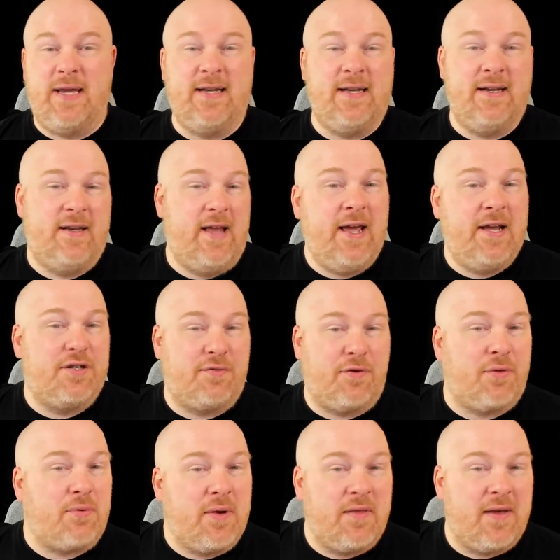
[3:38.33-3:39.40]
why he didn't age
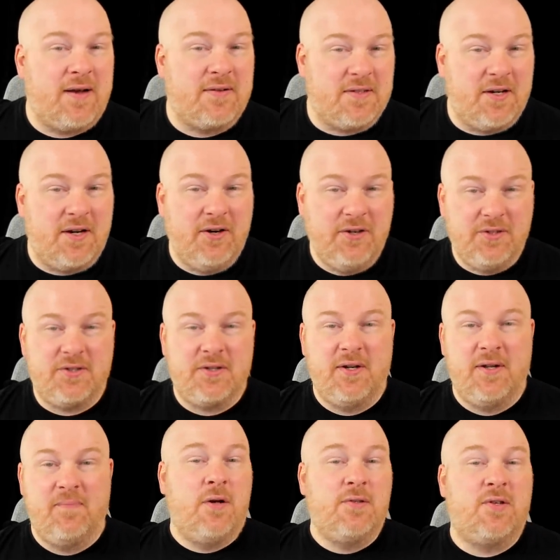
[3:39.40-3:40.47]
for three thousand years,
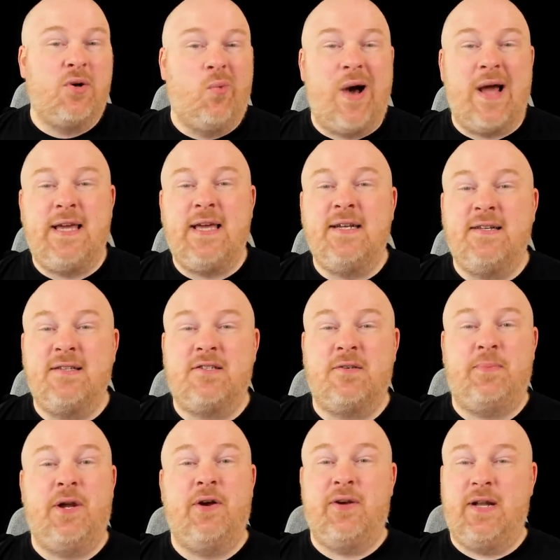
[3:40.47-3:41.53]
and also why he
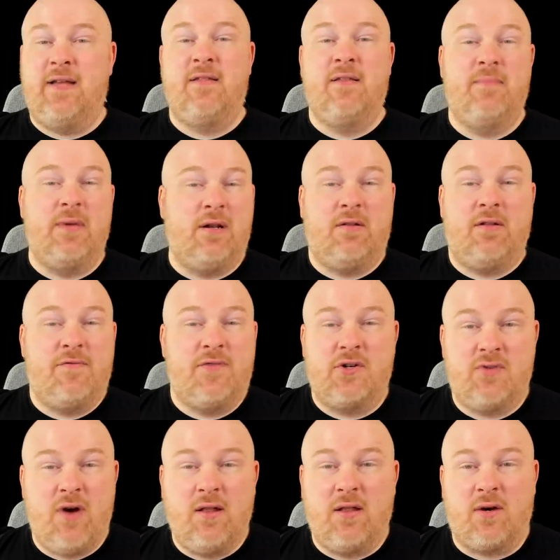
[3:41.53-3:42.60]
disappeared in the middle of the
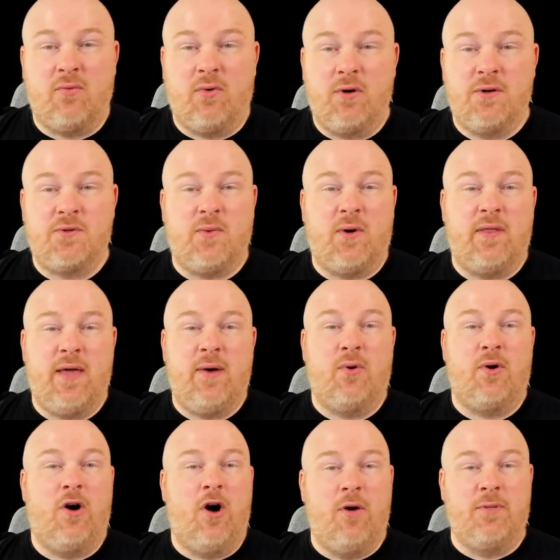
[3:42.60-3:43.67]
Trolloc Wars while they
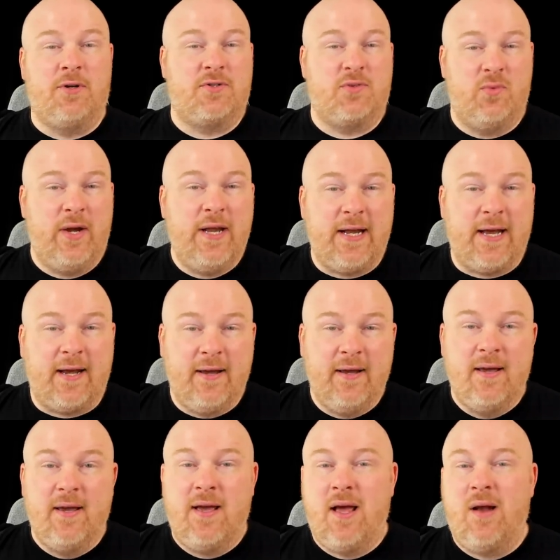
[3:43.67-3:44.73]
were almost
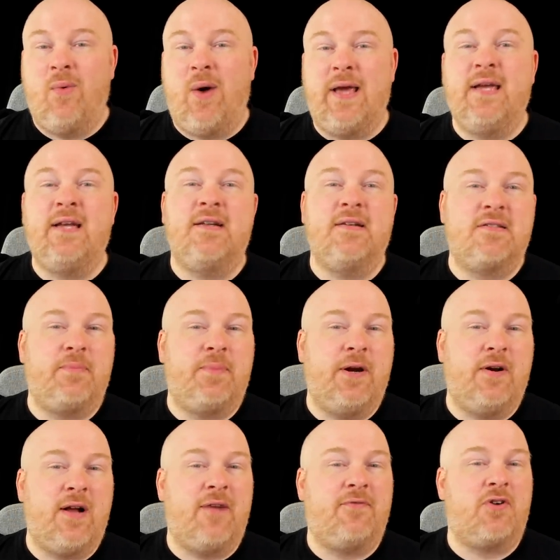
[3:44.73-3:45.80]
winning, and why he
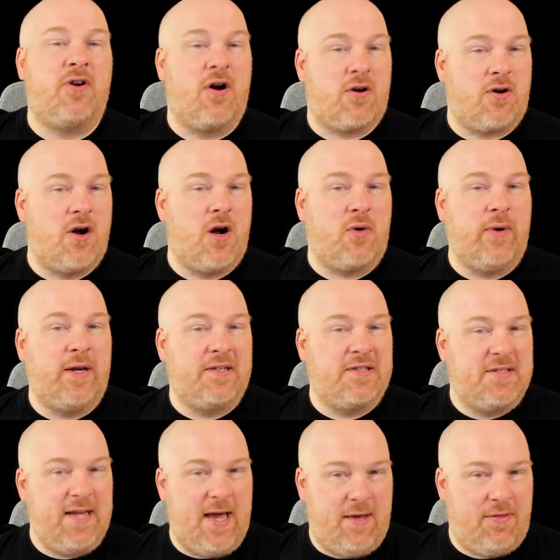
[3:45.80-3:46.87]
disappeared after Arnor
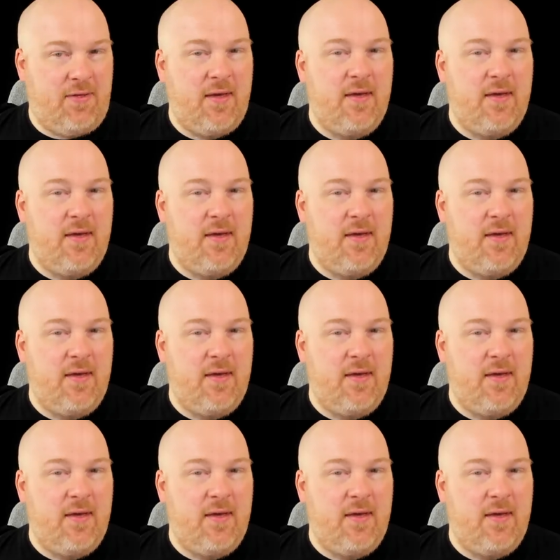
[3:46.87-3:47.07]
Hawkwing's death.